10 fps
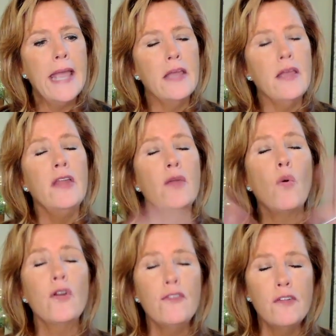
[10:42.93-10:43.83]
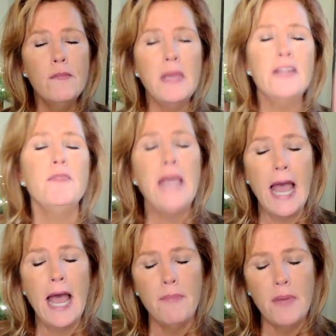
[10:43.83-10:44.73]
in order for me to be
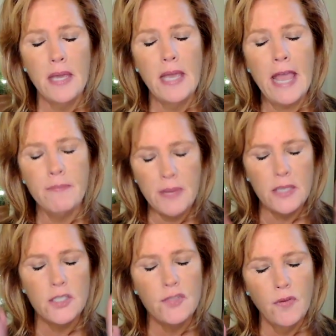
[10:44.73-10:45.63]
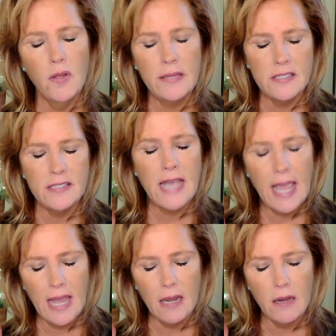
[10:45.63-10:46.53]
happy and peaceful and
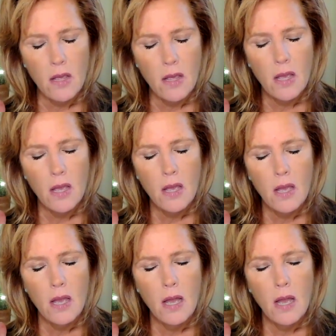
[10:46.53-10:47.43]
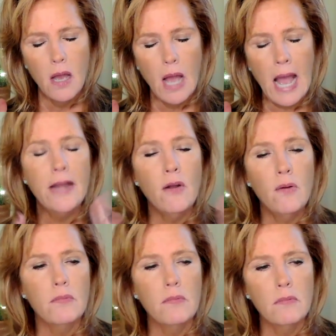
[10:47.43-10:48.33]
sane,
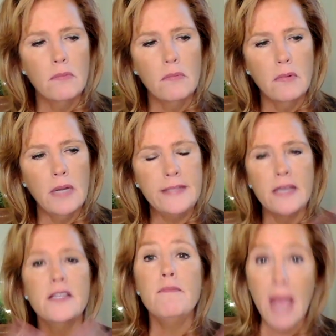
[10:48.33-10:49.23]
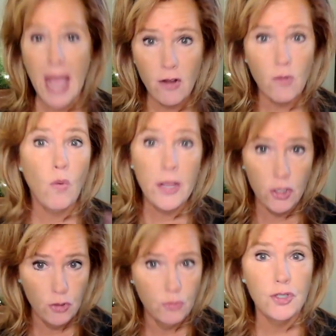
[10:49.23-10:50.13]
it doesn't matter what
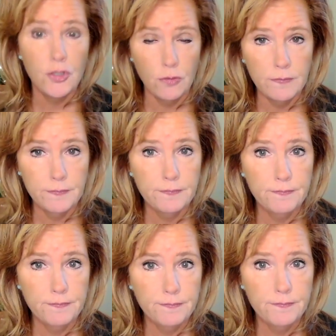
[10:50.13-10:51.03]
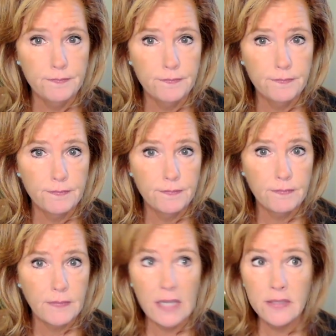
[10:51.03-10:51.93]
you do.
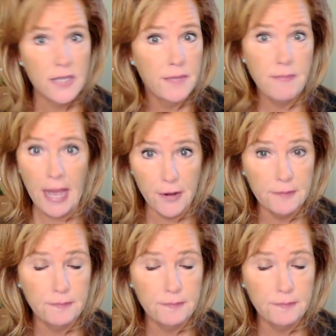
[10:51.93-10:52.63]
It doesn't matter.